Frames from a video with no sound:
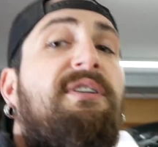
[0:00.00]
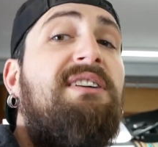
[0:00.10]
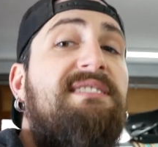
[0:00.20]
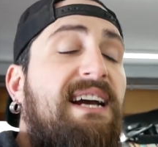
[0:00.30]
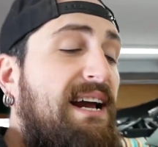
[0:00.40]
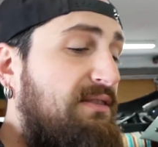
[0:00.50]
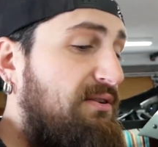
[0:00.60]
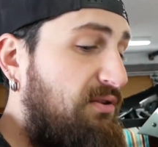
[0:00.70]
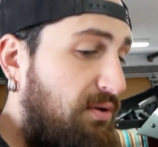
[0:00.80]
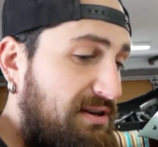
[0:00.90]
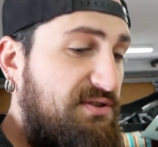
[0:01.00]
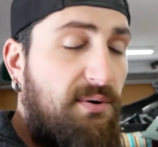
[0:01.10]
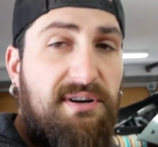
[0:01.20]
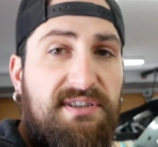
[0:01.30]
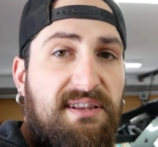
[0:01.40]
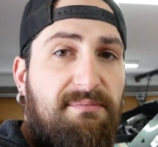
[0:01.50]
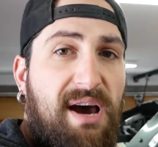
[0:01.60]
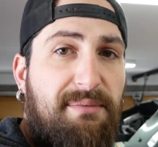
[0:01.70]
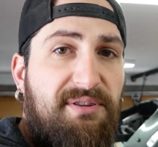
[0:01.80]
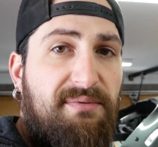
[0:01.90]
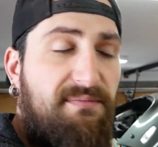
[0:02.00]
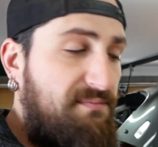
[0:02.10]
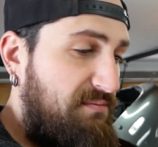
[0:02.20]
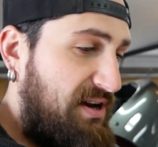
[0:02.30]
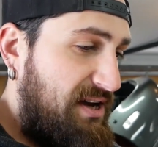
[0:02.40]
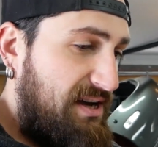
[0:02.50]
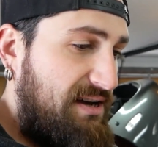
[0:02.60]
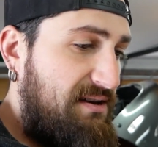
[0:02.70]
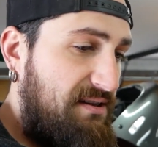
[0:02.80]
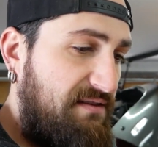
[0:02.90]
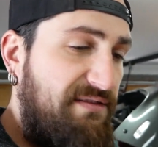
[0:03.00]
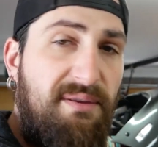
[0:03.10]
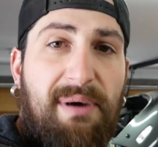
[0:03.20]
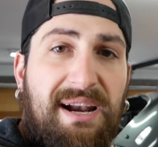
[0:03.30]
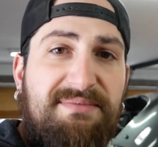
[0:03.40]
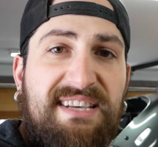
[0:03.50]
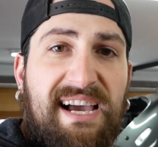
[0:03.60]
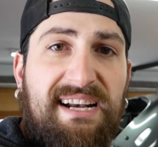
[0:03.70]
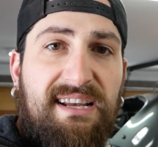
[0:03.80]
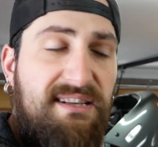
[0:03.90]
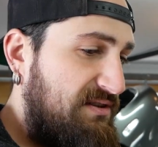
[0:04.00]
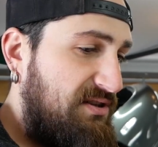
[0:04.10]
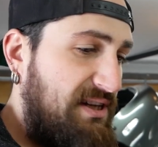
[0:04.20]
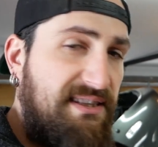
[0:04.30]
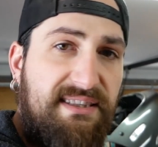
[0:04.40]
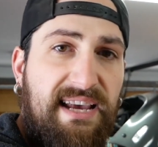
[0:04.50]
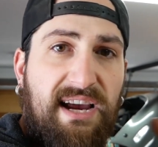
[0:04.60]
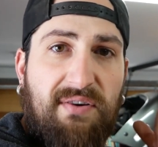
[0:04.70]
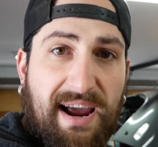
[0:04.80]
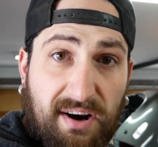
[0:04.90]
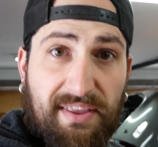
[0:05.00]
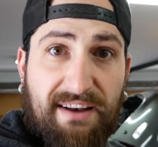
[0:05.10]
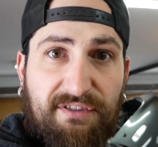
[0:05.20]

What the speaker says: First, I got to throw the oil squirters in the bottom of the from the bottom side. So let's get cracking on that